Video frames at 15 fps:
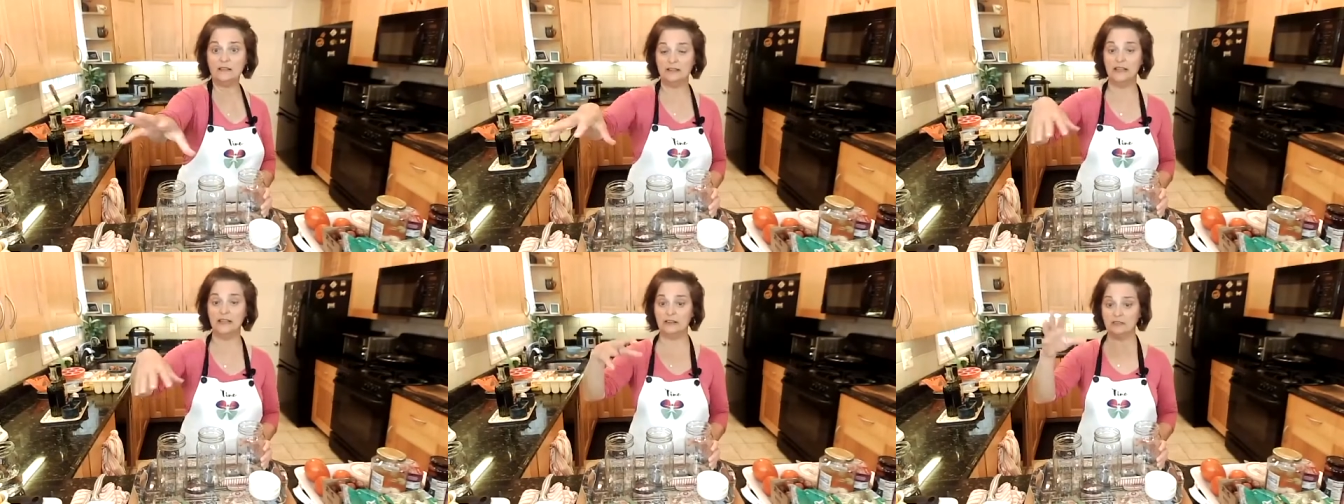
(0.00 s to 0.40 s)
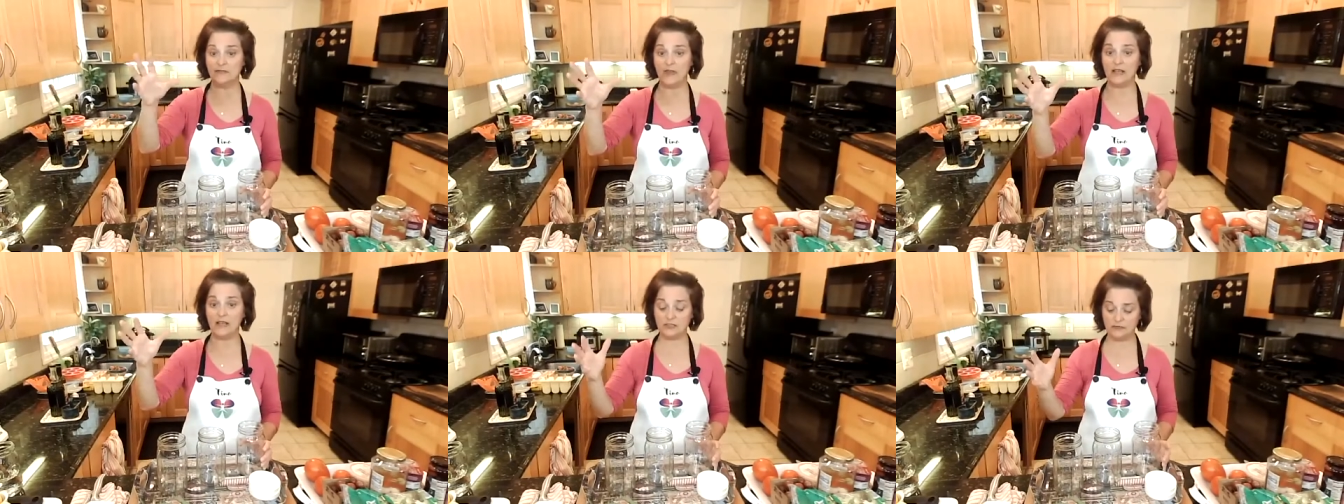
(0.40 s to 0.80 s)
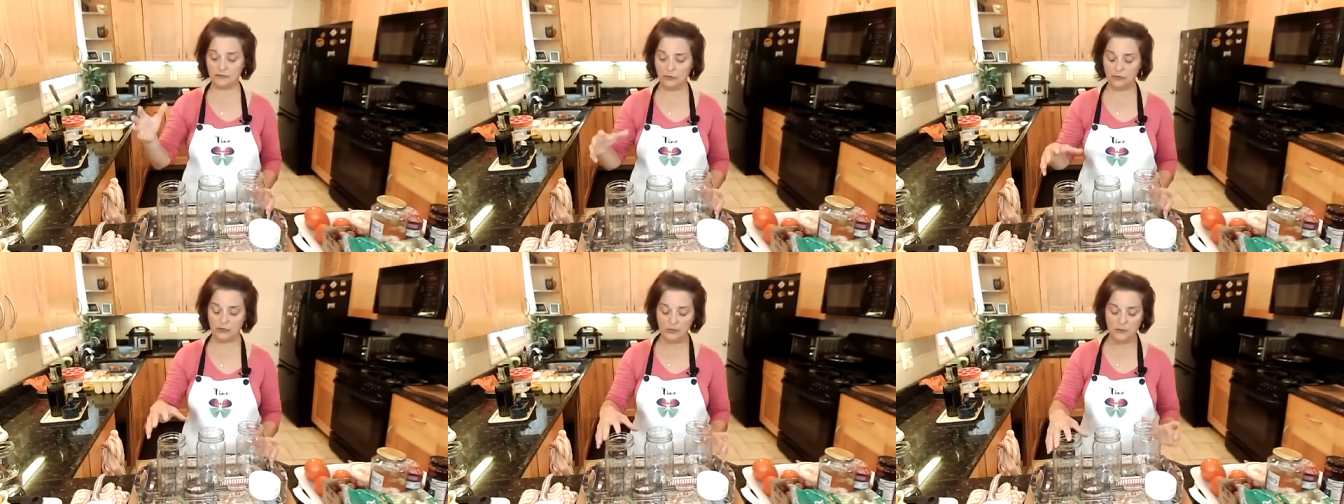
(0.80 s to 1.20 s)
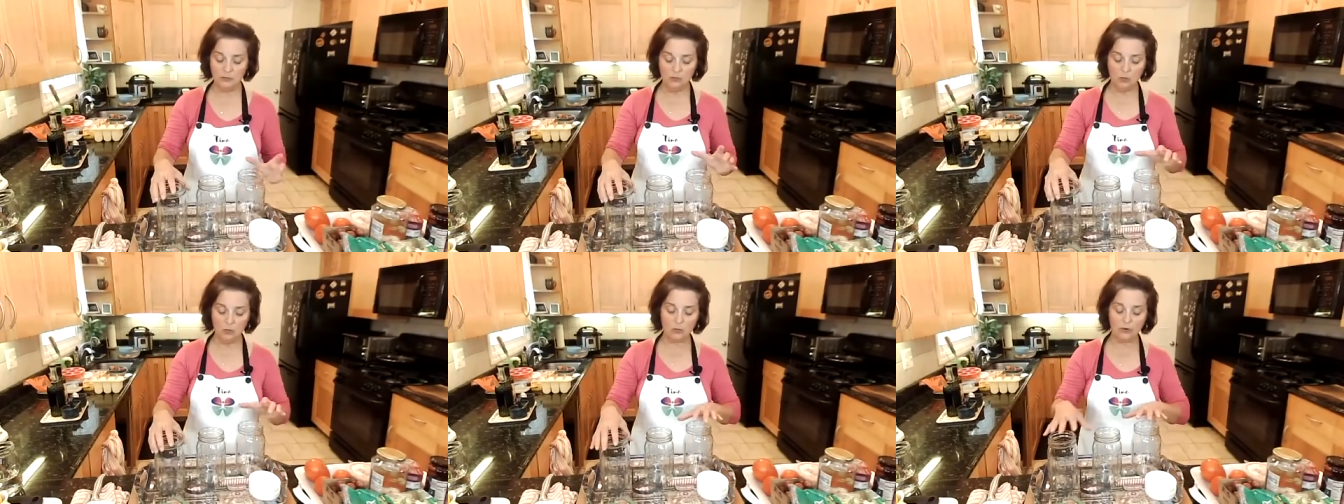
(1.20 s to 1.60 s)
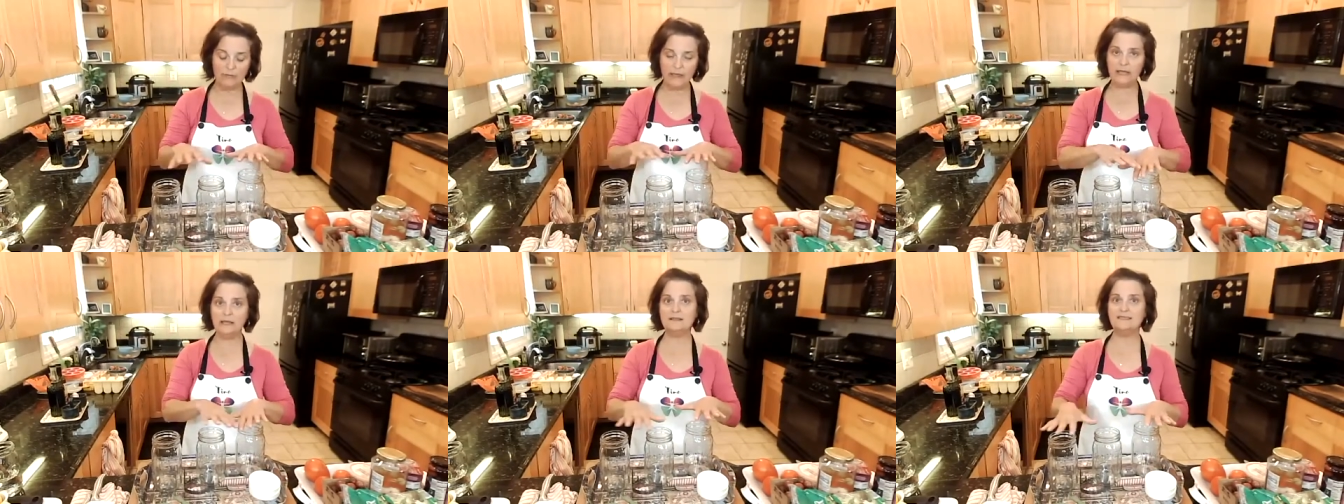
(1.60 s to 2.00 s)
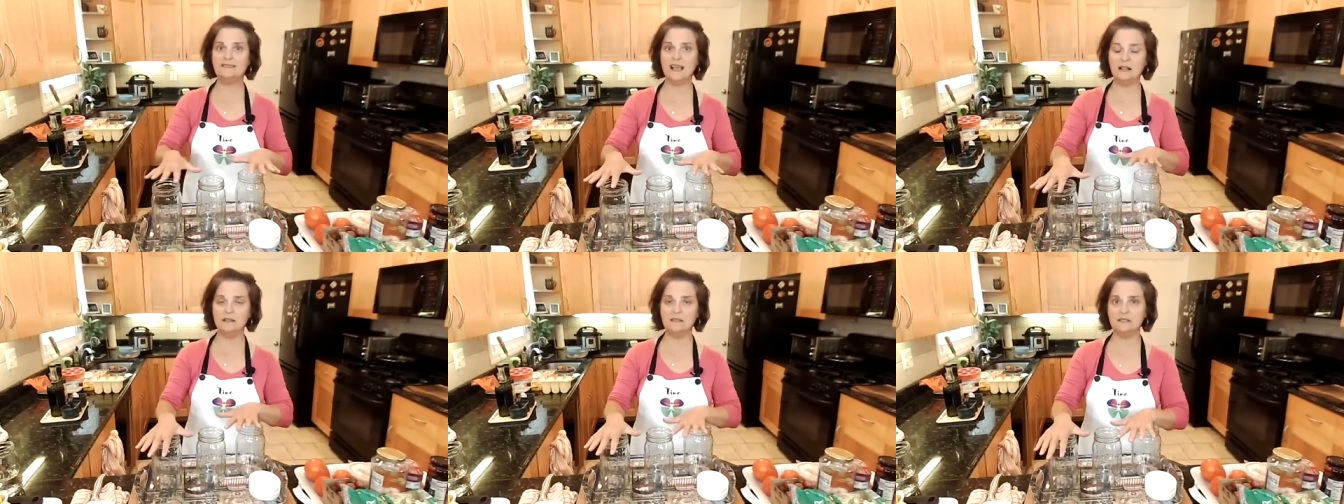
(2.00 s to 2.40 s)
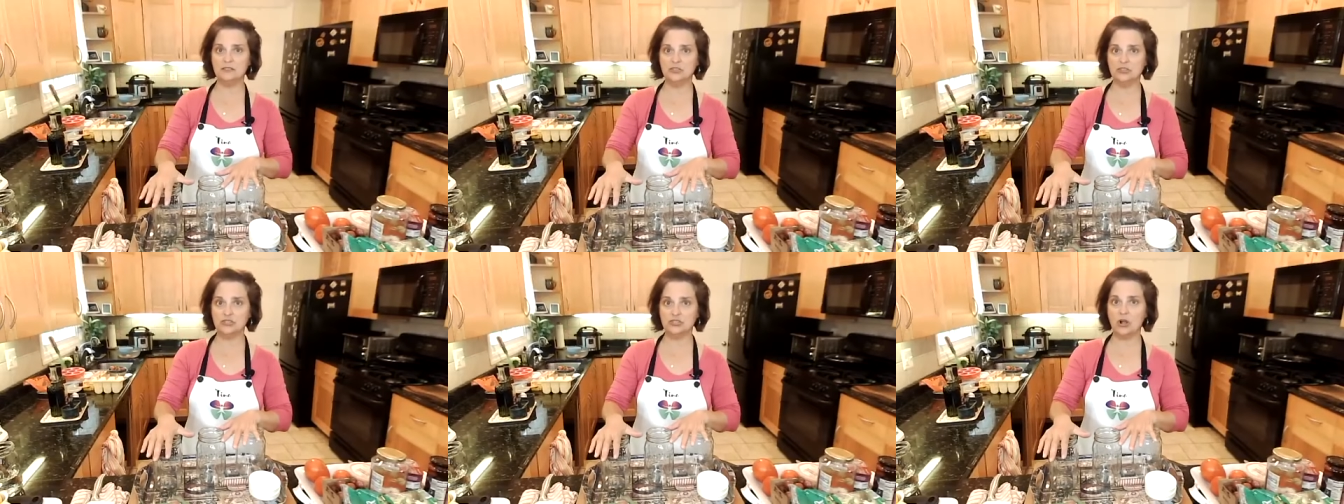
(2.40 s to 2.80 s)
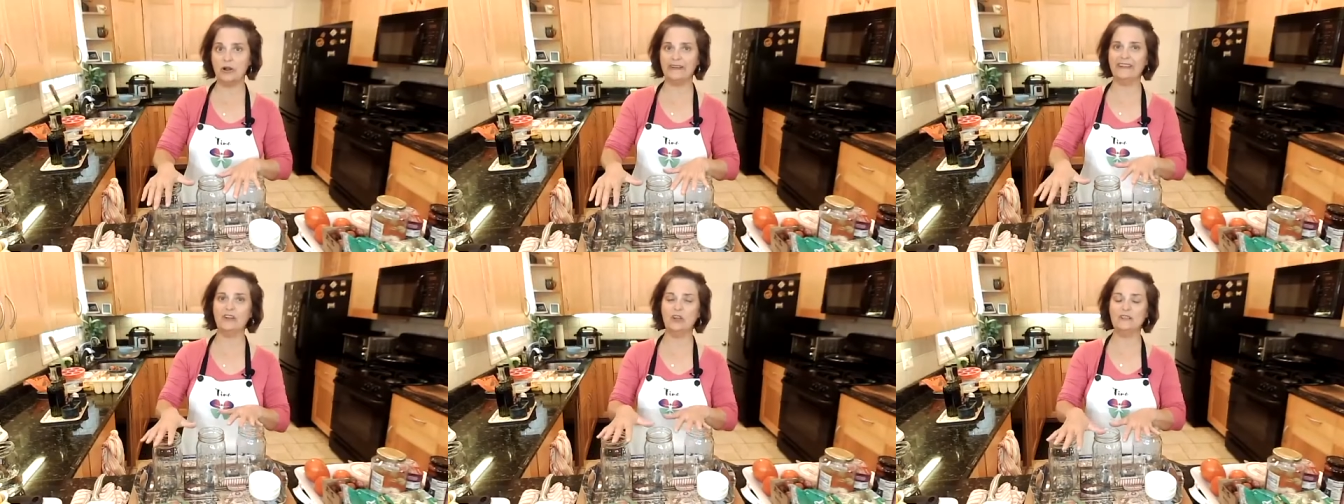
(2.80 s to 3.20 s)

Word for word: like fast food, when we're making salads in a jar,